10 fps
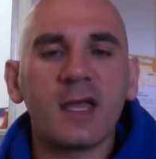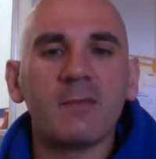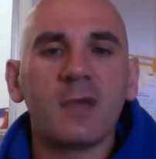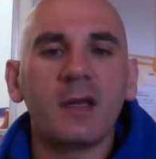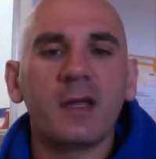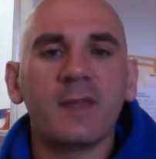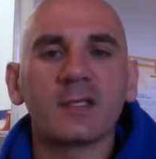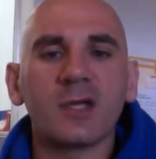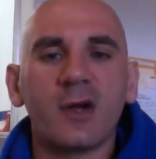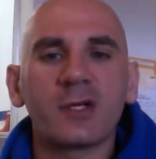and Monday.
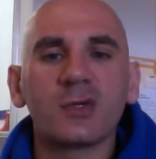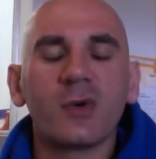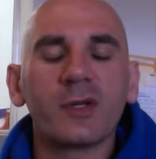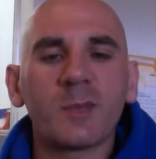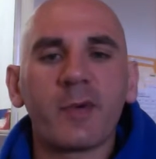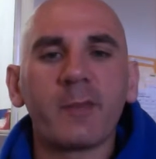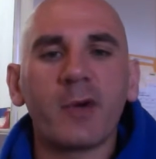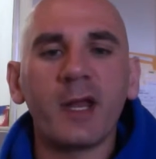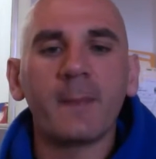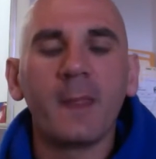That's our short spring
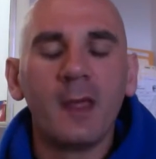break.